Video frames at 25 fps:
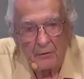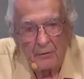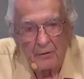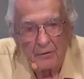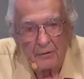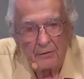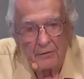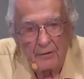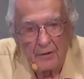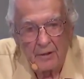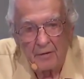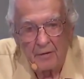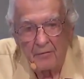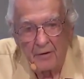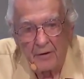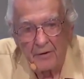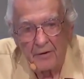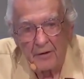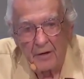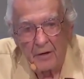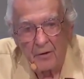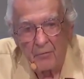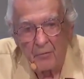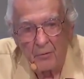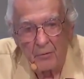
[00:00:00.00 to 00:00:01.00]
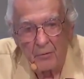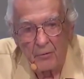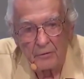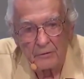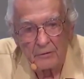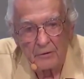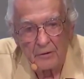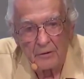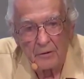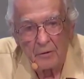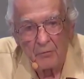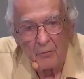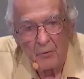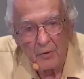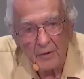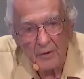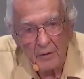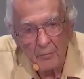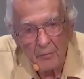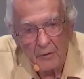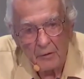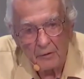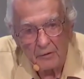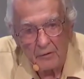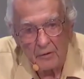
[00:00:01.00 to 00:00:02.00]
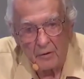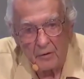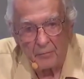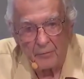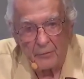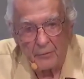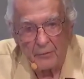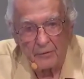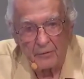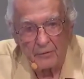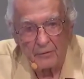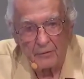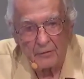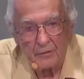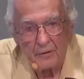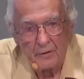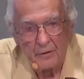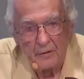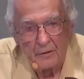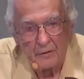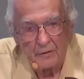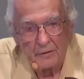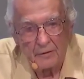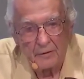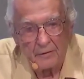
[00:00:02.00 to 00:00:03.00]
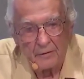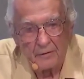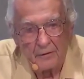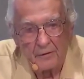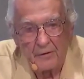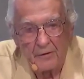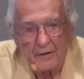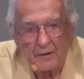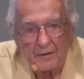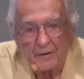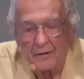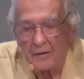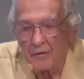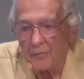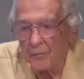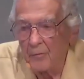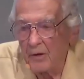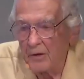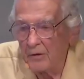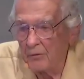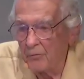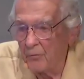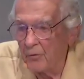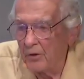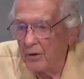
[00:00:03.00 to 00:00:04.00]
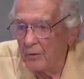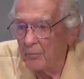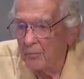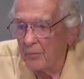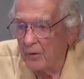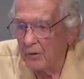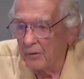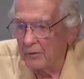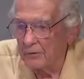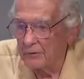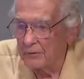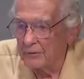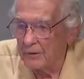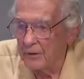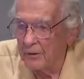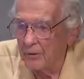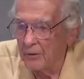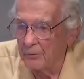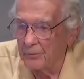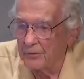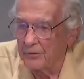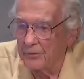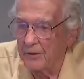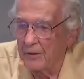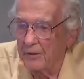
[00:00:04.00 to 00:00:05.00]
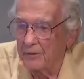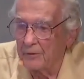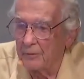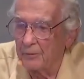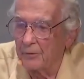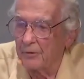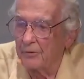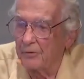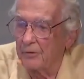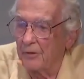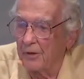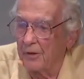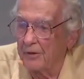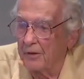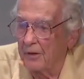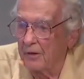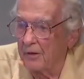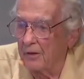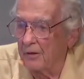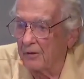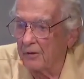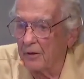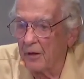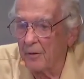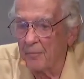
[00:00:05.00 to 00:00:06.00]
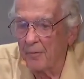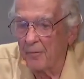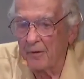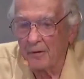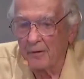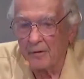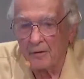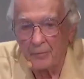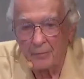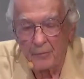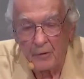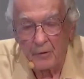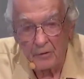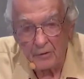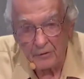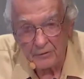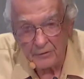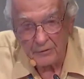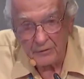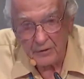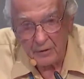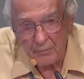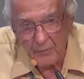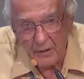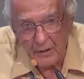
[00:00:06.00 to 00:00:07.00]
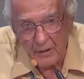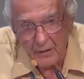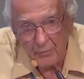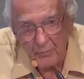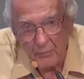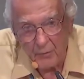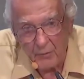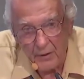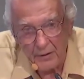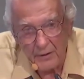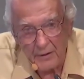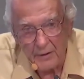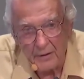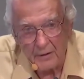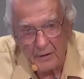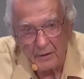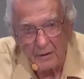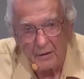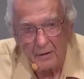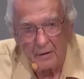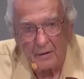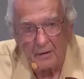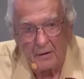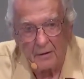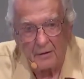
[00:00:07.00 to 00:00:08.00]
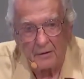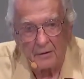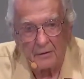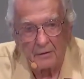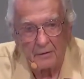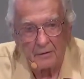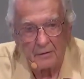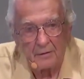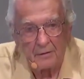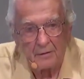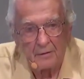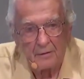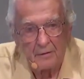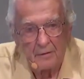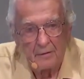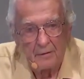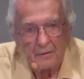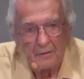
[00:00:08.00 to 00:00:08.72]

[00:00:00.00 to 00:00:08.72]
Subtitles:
I don't understand why they are worse than the windmill companies. General Electric made windmills. They don't tell you it's not economical because they make money on it.